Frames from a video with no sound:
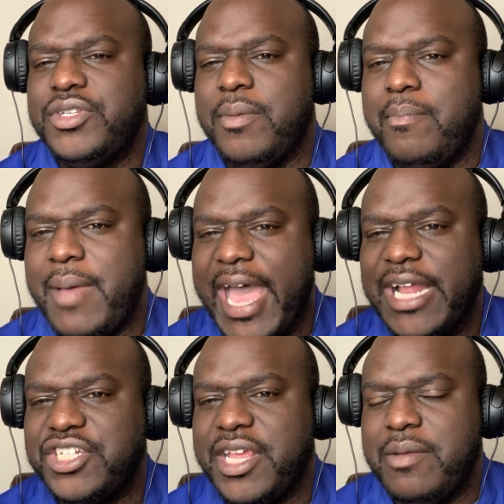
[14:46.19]
to
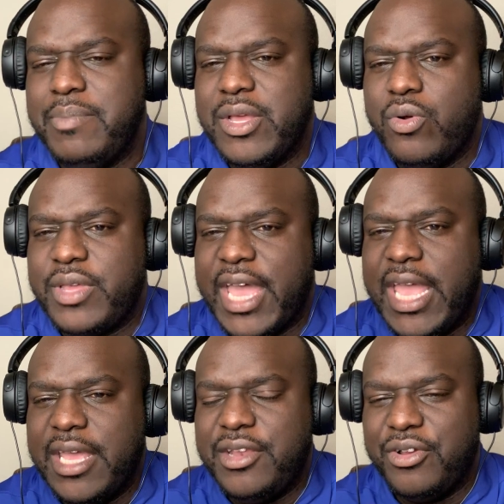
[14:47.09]
match and be
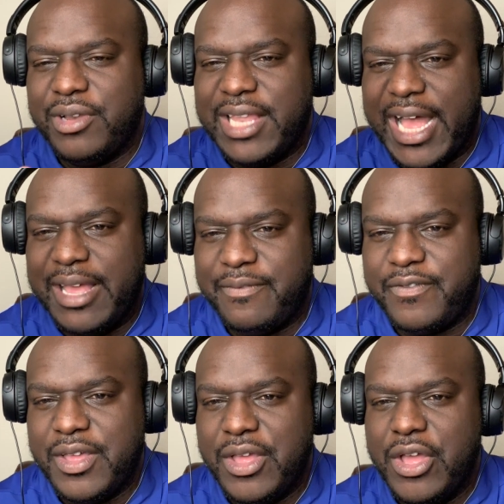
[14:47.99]
okay in your life,